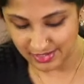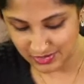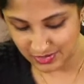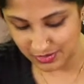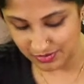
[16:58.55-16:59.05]

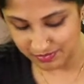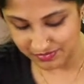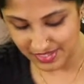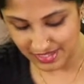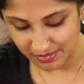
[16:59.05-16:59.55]
So
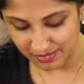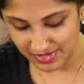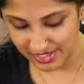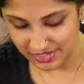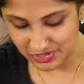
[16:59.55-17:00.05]

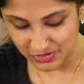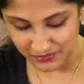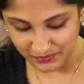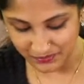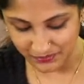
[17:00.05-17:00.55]
let us
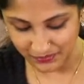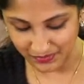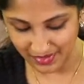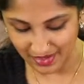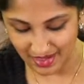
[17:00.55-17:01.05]
know
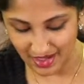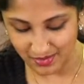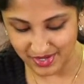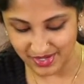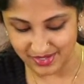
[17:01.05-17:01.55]

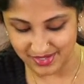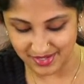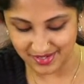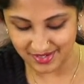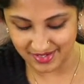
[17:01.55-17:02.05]
how it is.